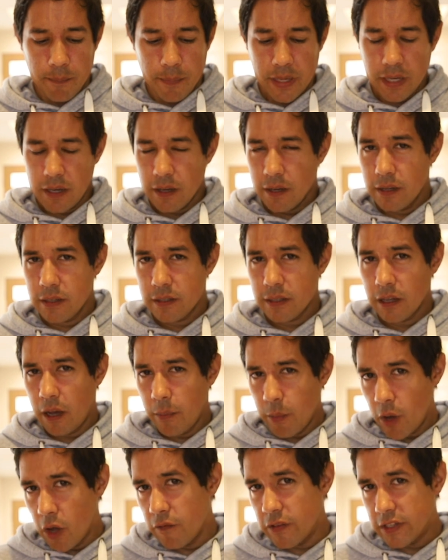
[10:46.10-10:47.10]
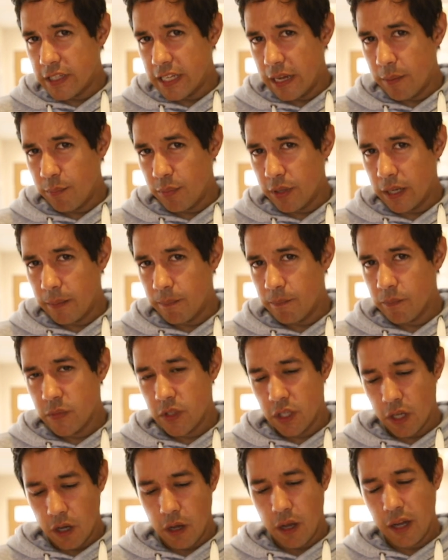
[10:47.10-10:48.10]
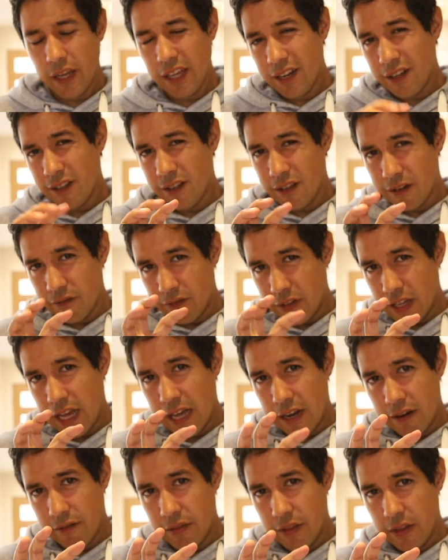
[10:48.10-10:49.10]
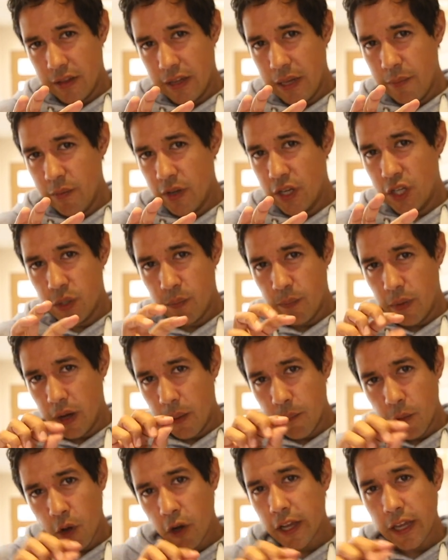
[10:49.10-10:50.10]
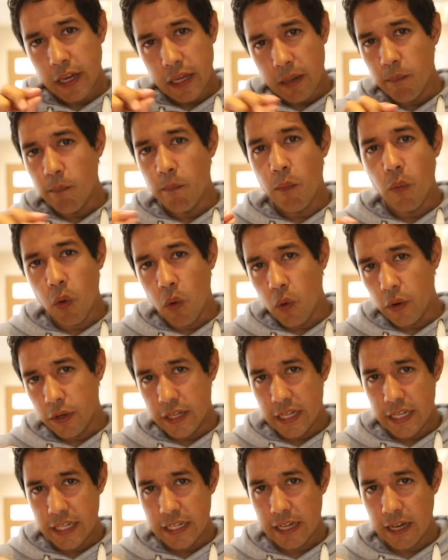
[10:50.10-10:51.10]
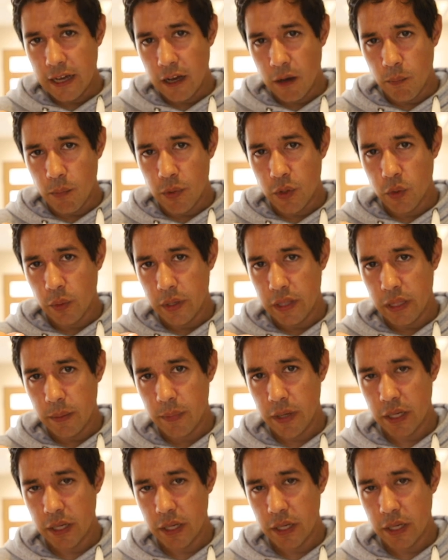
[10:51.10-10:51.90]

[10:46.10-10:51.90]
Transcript: because I'm oversampling. So I get a lot of data in the image, but I'm not getting more detail between the